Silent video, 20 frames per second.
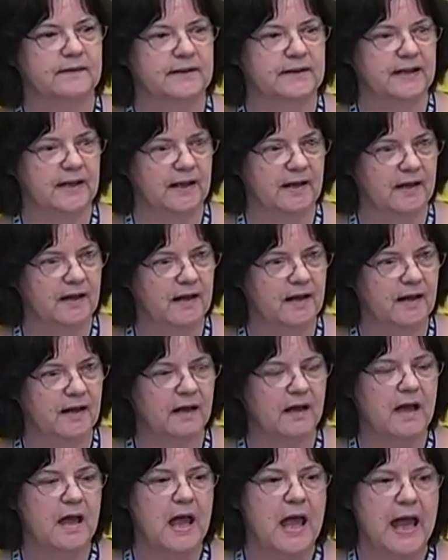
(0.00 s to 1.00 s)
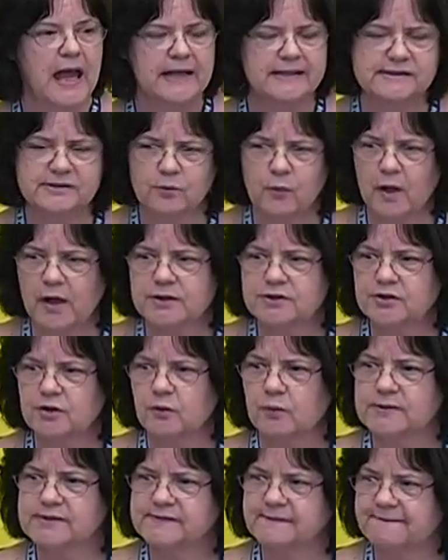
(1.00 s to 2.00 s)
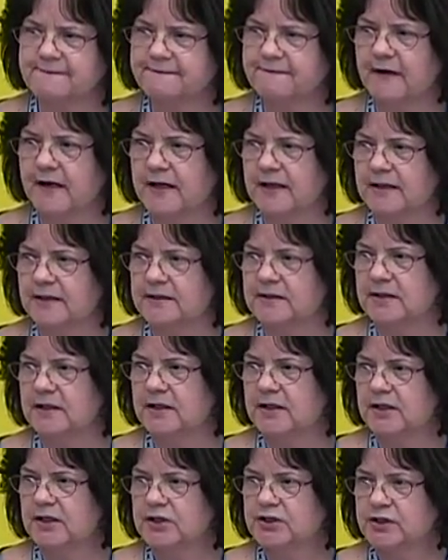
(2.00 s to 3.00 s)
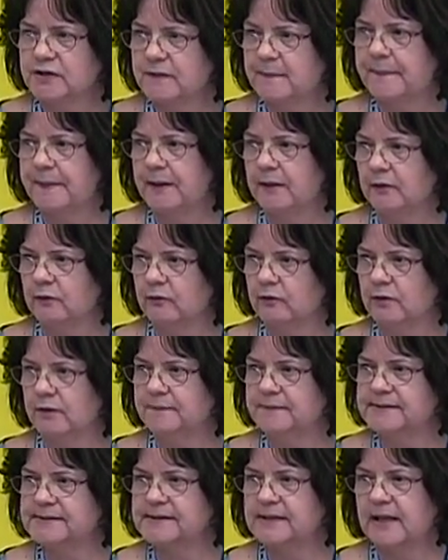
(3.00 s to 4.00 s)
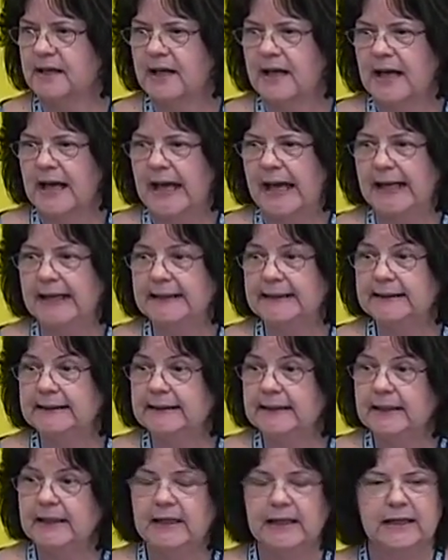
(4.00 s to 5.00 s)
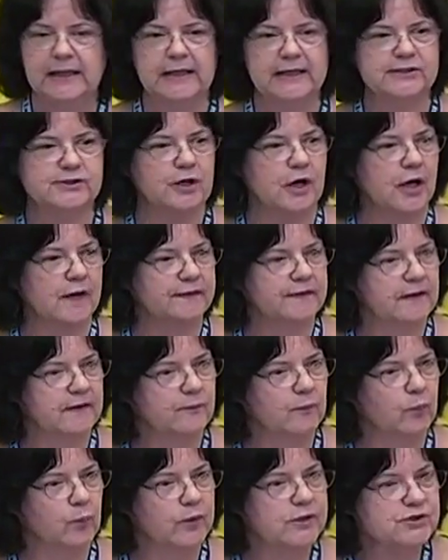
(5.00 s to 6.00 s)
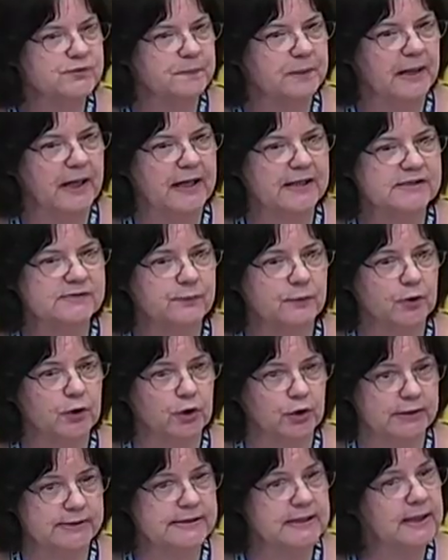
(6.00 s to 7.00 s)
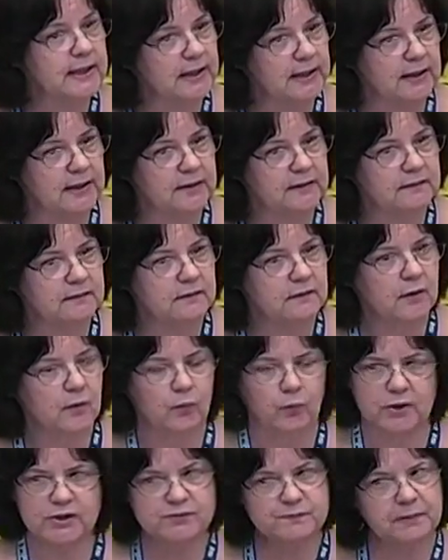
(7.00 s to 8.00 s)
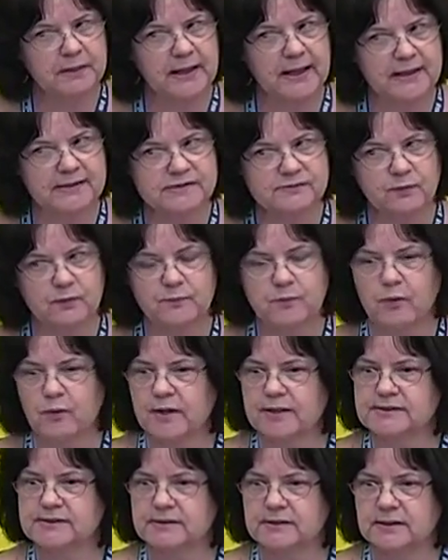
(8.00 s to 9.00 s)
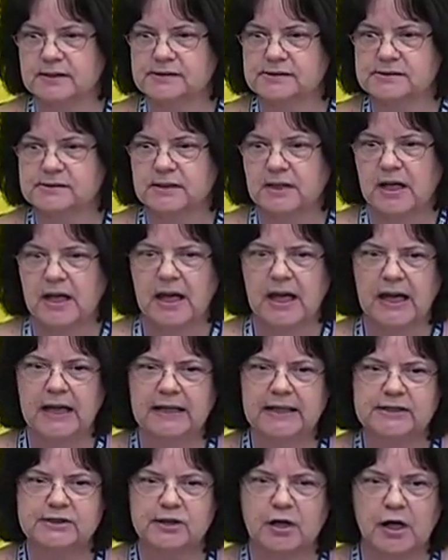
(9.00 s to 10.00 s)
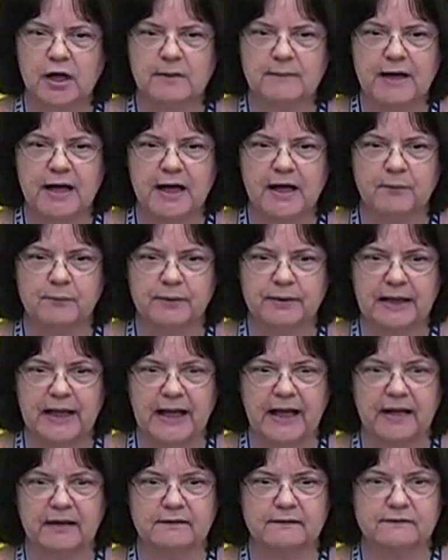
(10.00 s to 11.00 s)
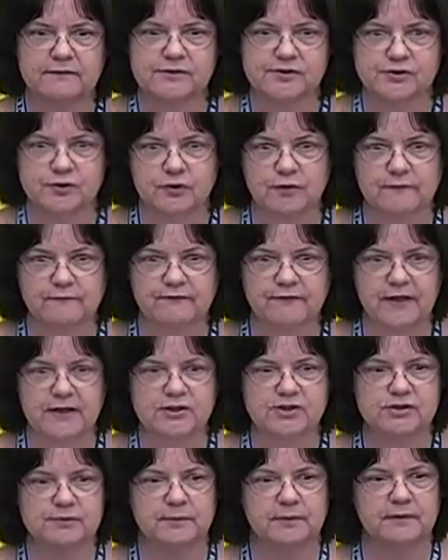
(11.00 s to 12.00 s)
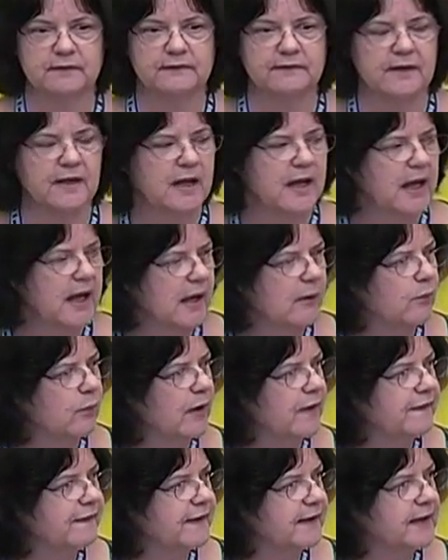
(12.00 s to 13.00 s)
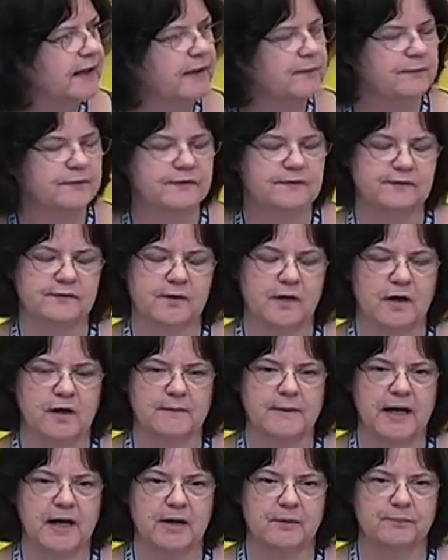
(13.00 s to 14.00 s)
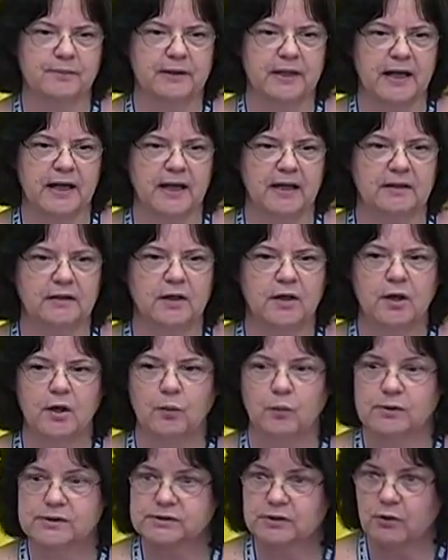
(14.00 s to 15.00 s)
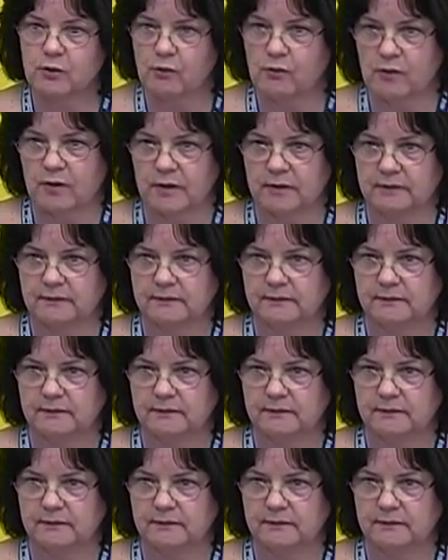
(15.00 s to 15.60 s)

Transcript: Yeah, and Squanto was a friend to the pilgrims, and he taught them which plants were good to eat, which plants were poisonous, and he taught them how to plant certain vegetables. And one thing he taught them how to plant was corn.